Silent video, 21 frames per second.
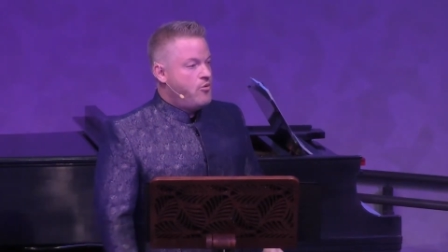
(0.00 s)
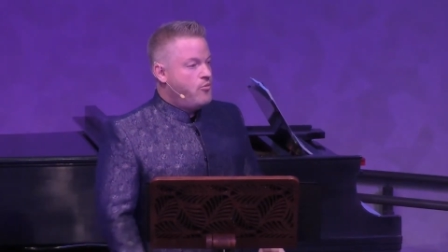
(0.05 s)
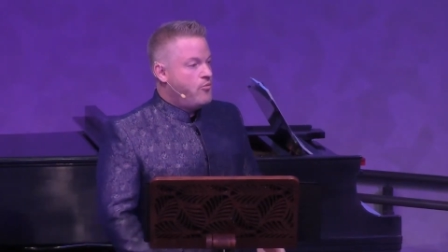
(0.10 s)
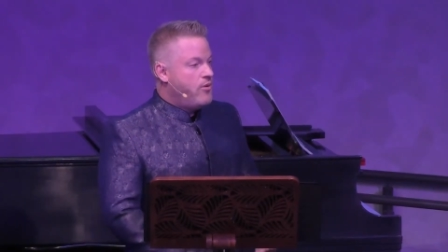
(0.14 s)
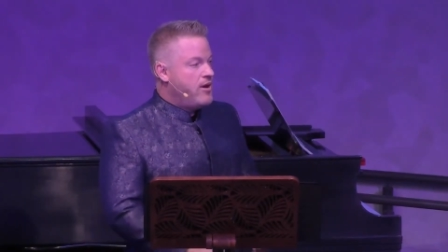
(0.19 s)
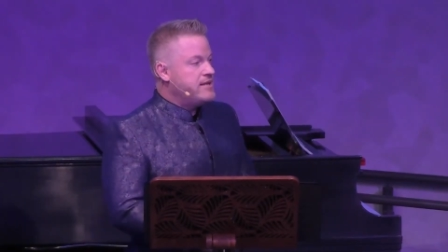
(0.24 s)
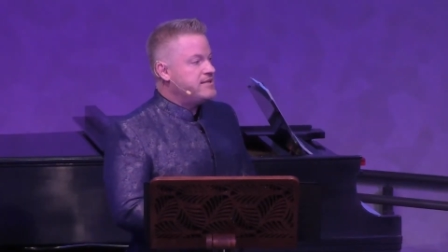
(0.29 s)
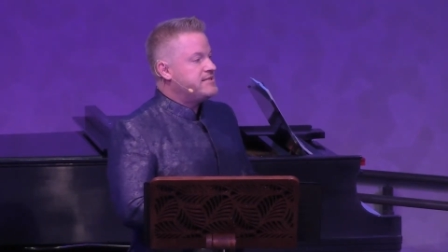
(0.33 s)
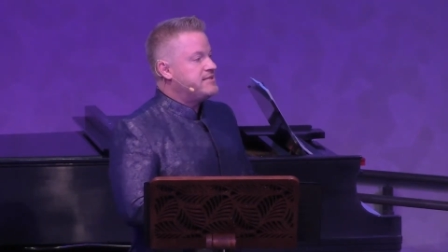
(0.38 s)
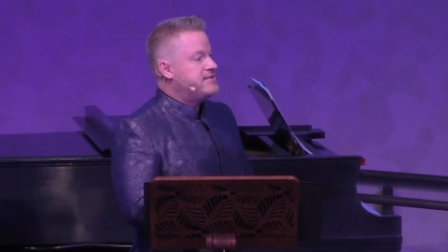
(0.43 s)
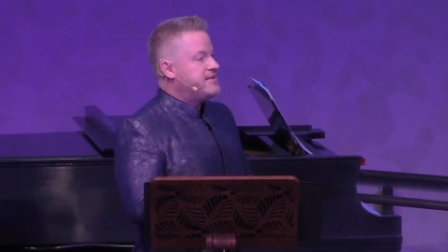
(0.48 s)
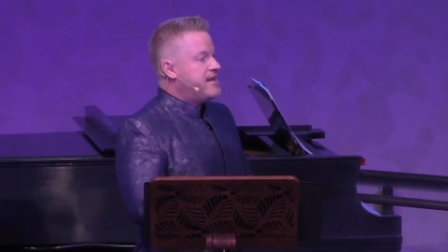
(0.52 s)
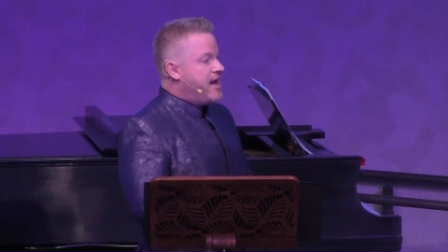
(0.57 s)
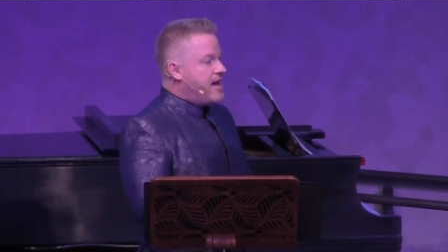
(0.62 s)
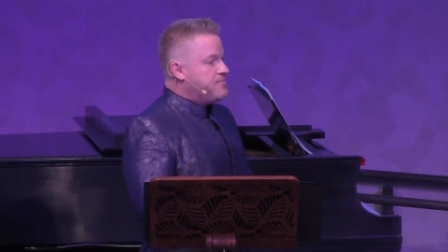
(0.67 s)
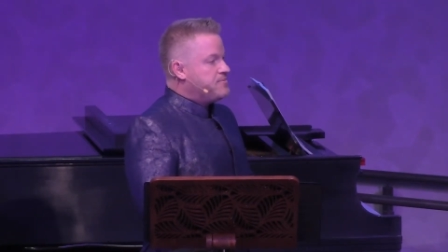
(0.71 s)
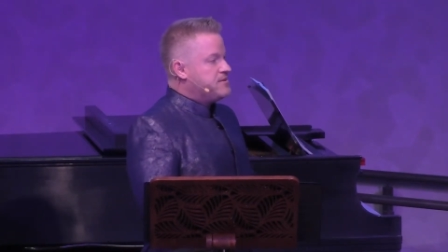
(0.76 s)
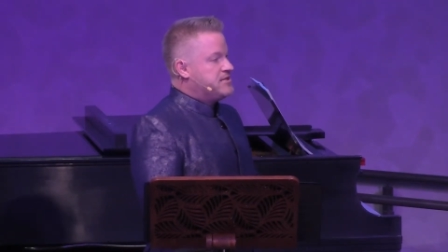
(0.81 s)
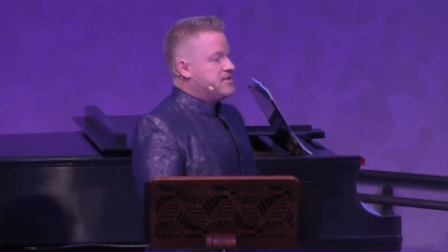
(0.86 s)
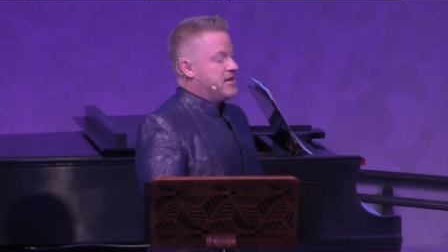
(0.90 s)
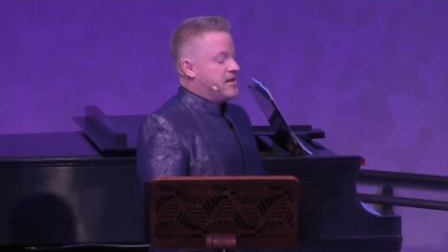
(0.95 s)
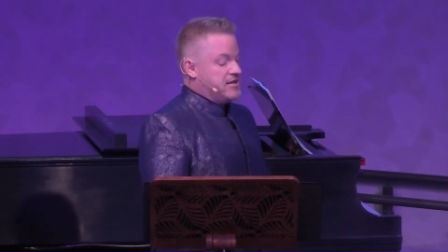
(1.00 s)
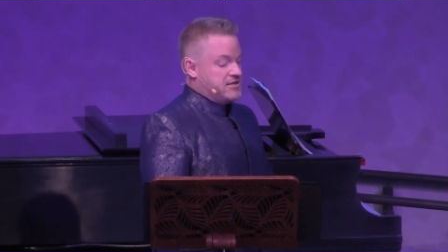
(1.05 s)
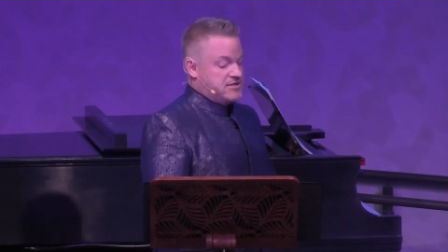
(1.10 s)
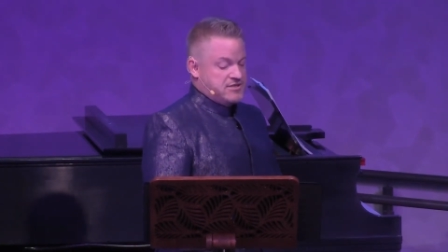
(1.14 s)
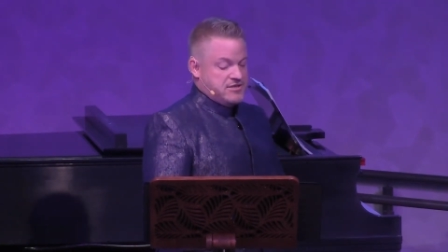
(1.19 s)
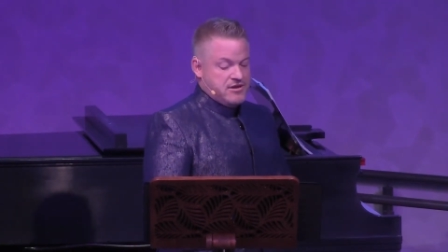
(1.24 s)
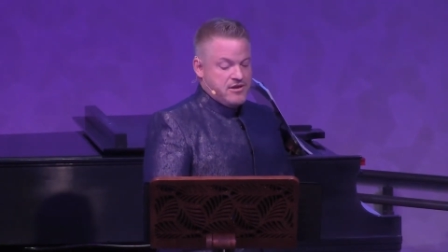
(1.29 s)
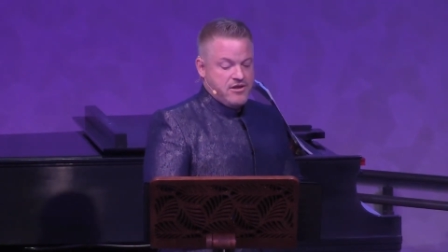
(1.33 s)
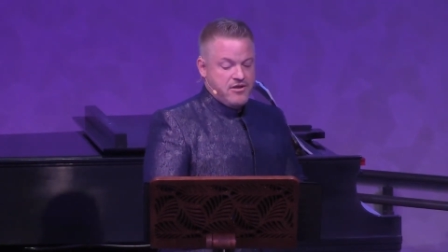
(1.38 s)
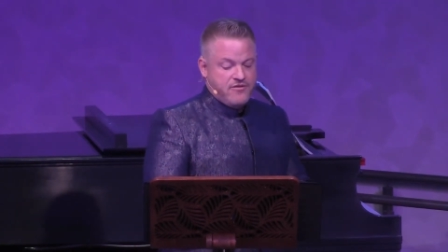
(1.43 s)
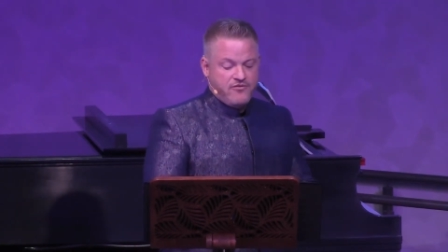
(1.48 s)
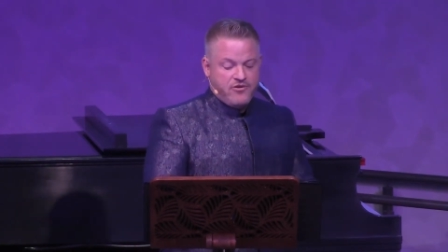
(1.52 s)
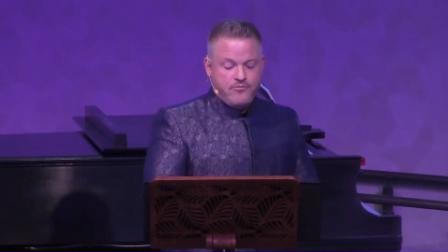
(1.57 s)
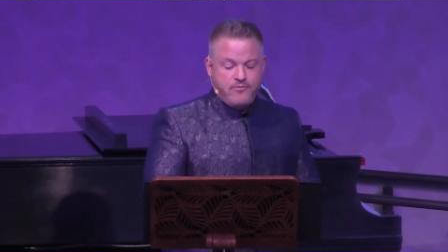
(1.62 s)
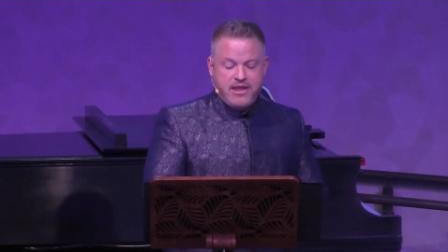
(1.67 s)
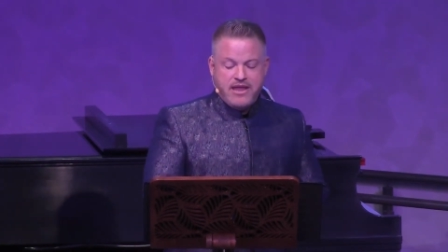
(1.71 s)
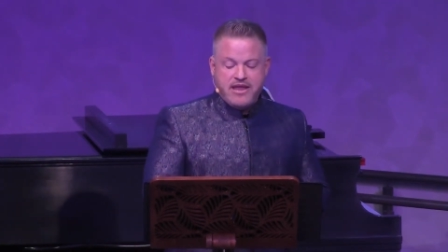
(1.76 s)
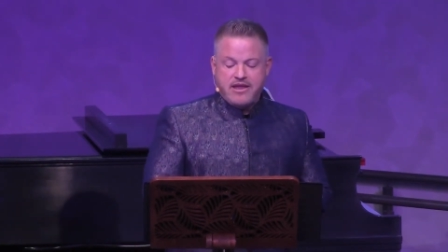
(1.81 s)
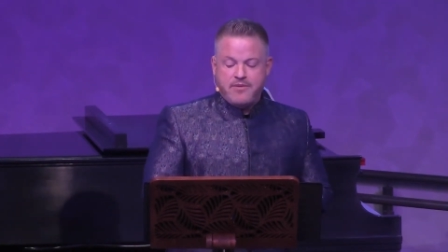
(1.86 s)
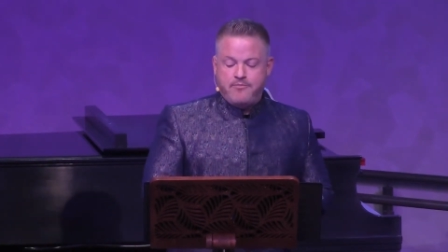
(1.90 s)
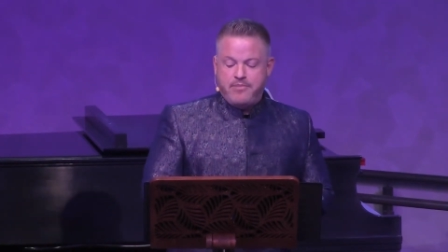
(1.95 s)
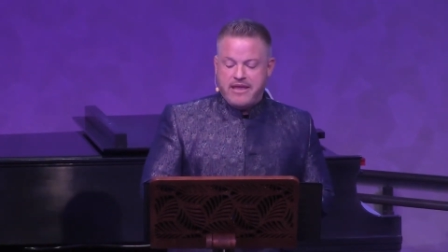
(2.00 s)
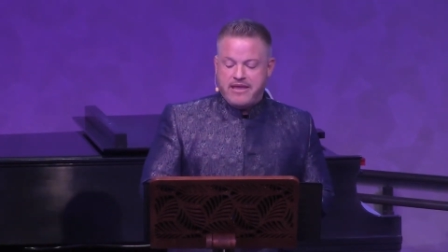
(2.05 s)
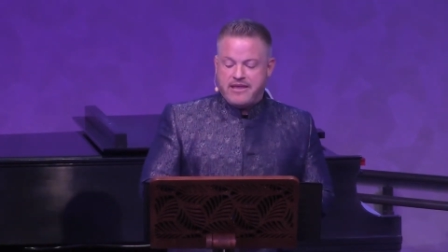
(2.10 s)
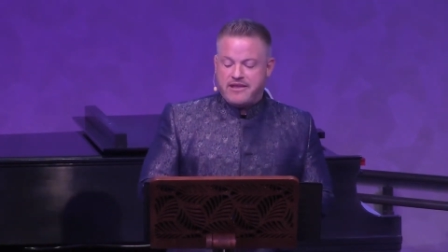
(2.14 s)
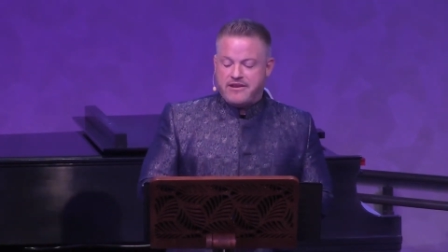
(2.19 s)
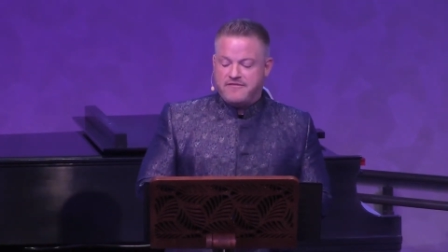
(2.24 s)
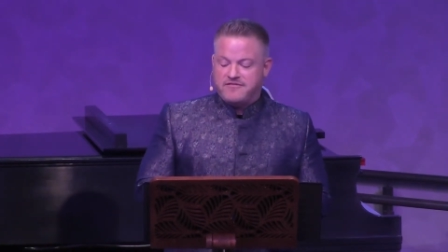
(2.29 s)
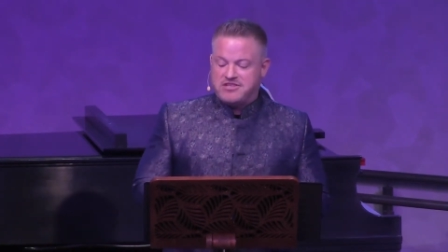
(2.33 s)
what stops us from being a beacon